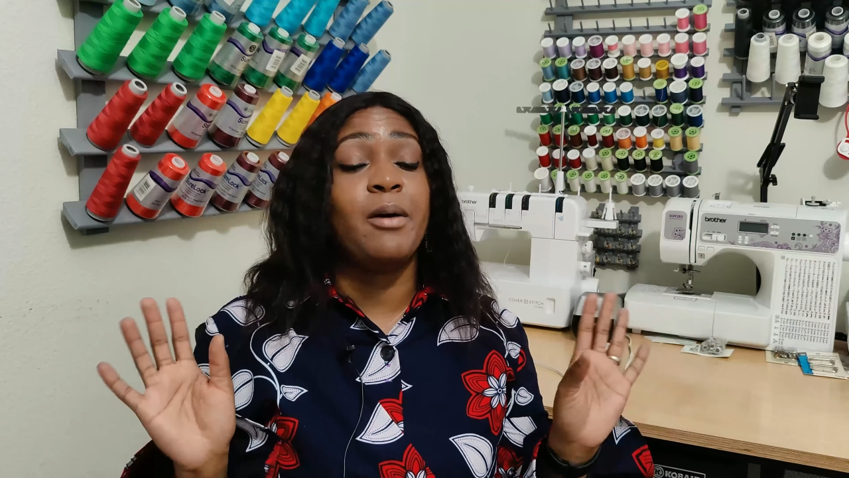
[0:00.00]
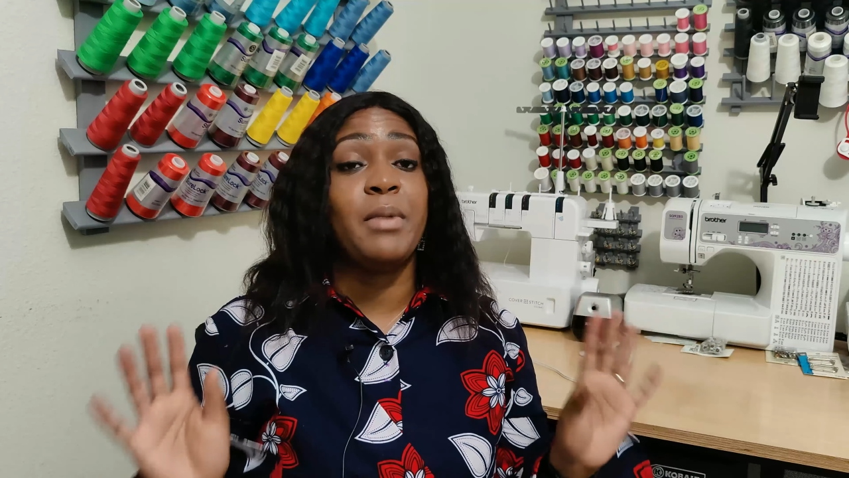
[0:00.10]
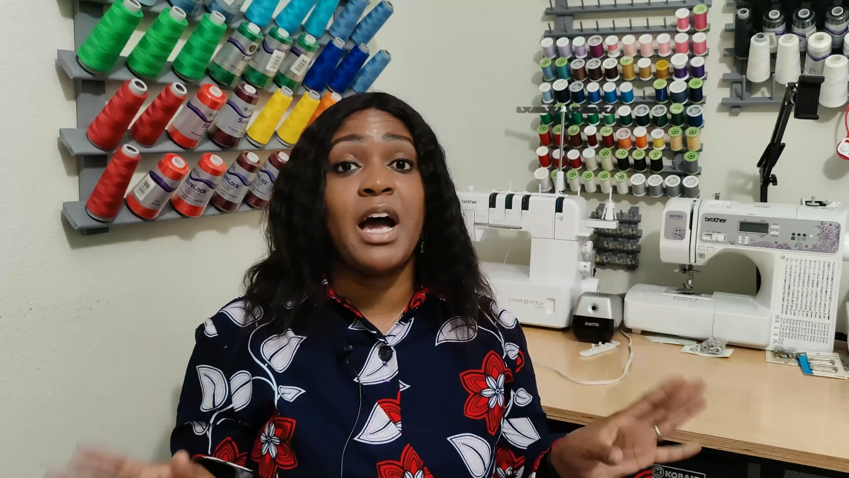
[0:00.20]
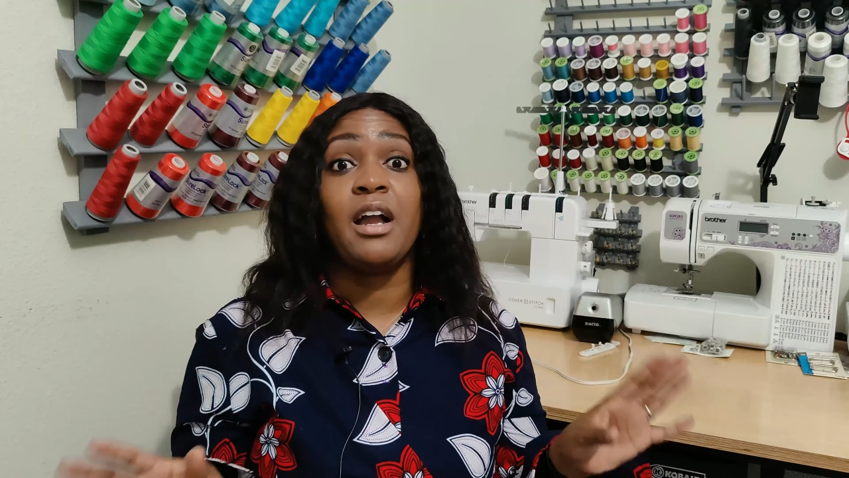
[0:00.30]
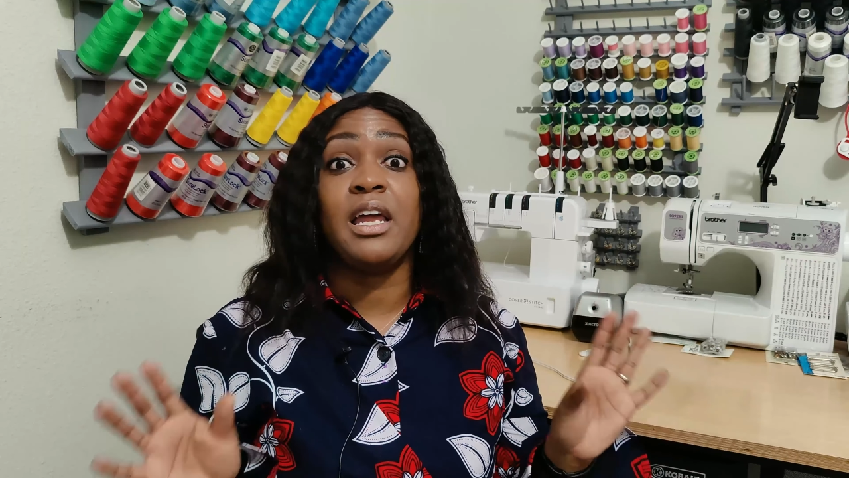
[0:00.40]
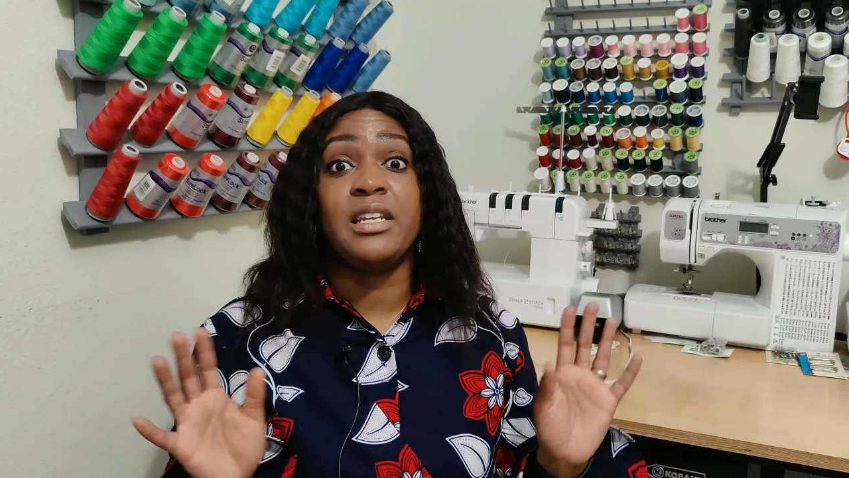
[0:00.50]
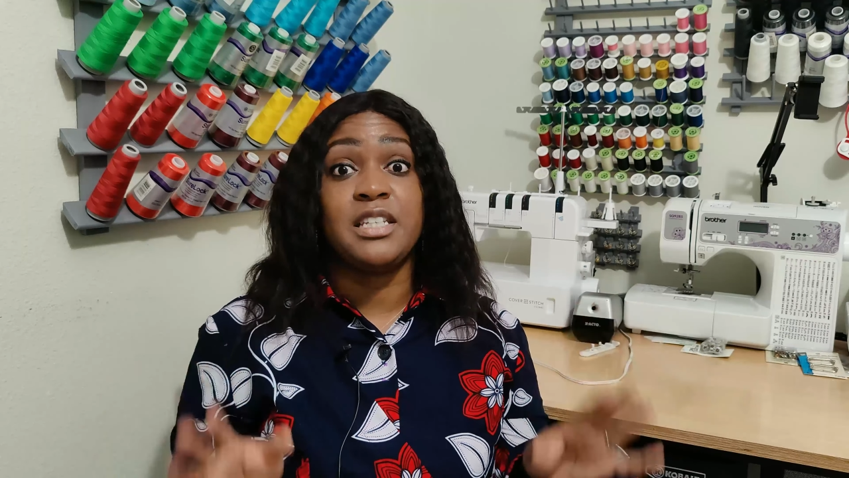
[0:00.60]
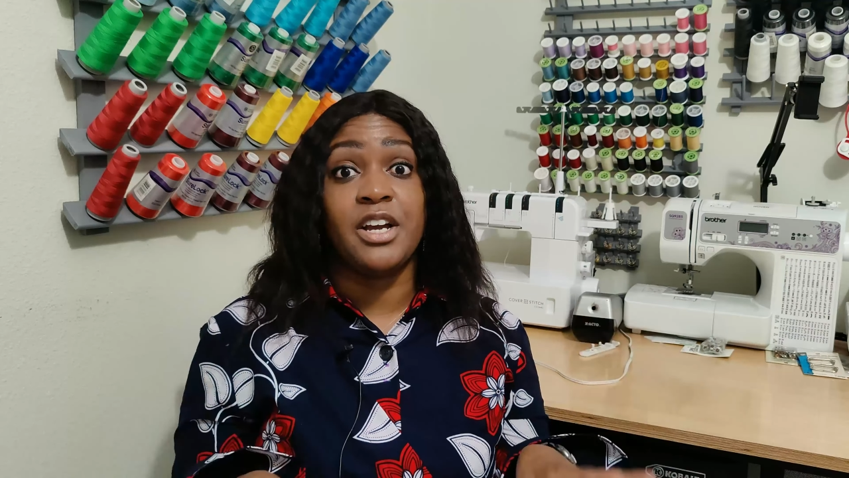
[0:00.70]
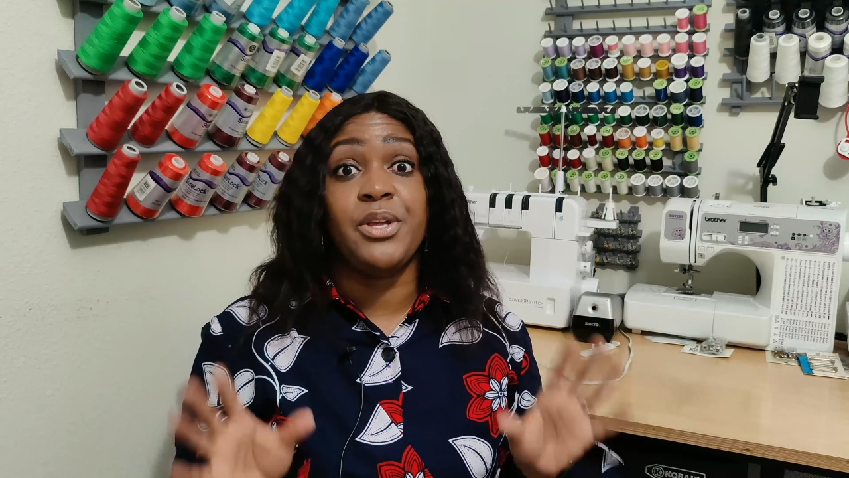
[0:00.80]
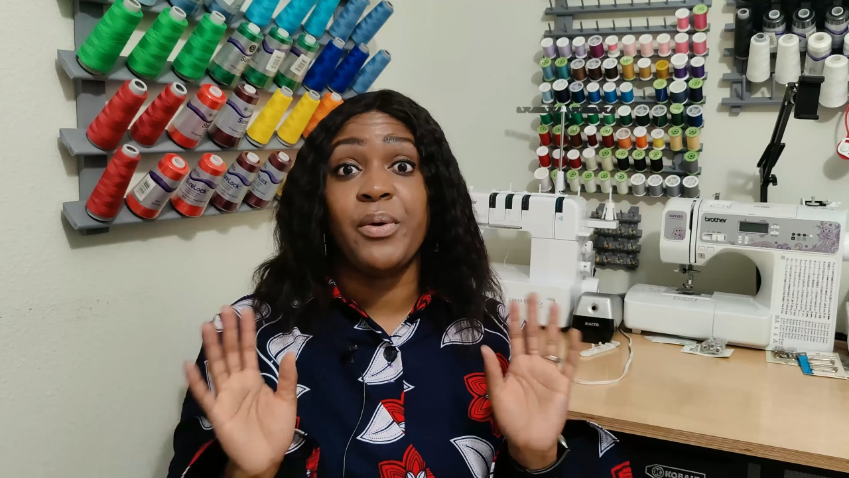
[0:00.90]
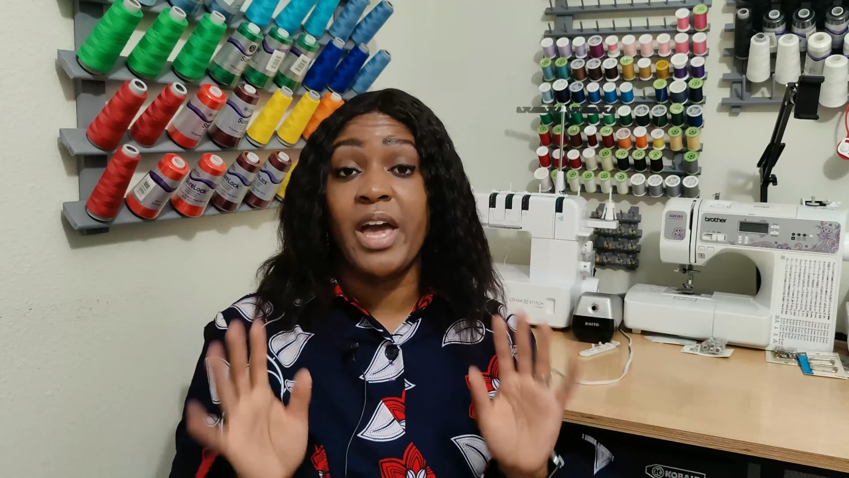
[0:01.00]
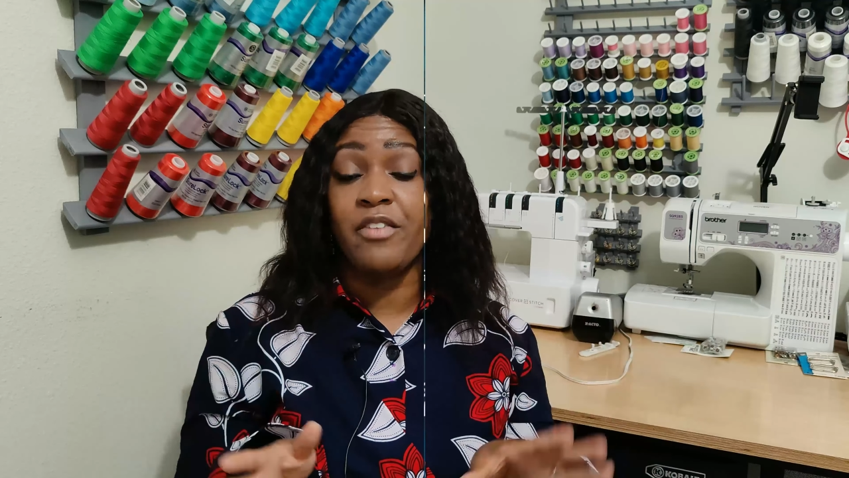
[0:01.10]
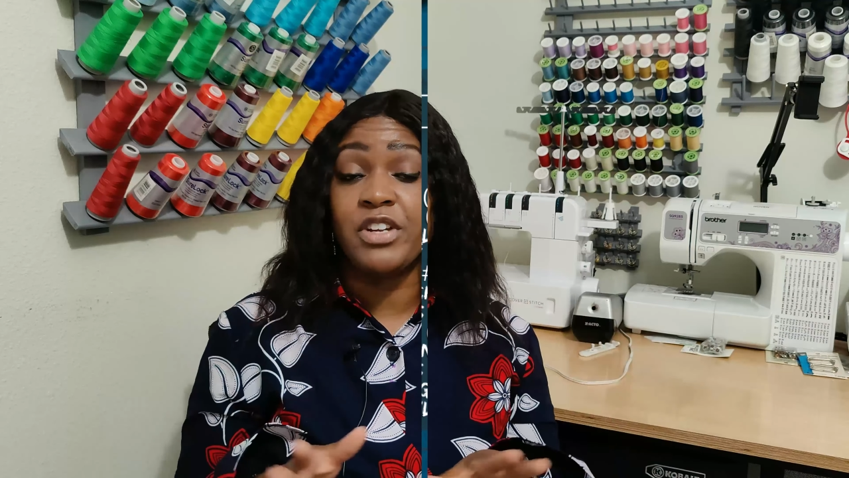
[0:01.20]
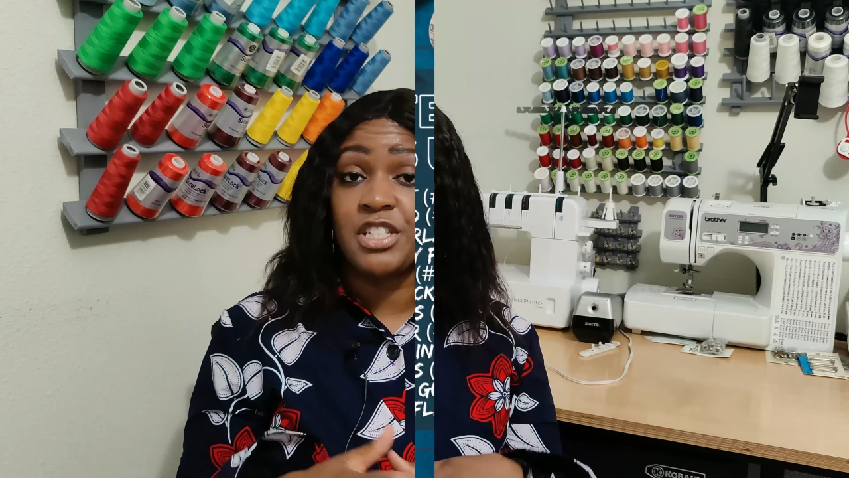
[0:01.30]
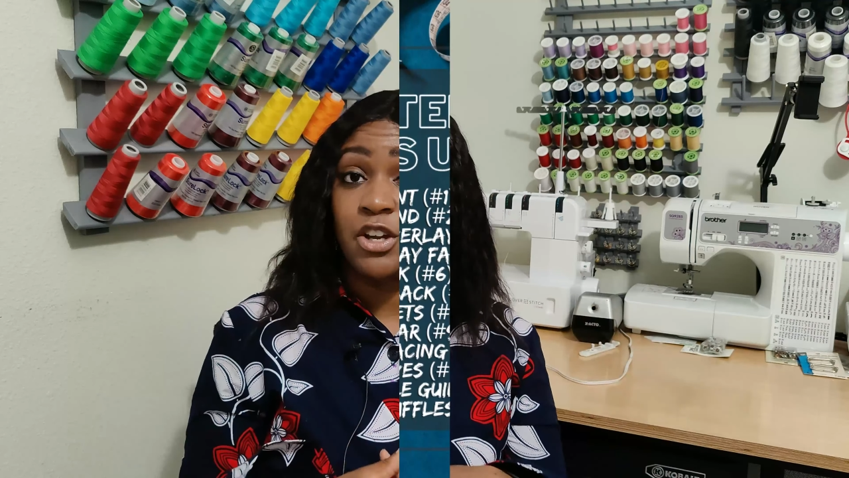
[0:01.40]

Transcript: am not going to tell you every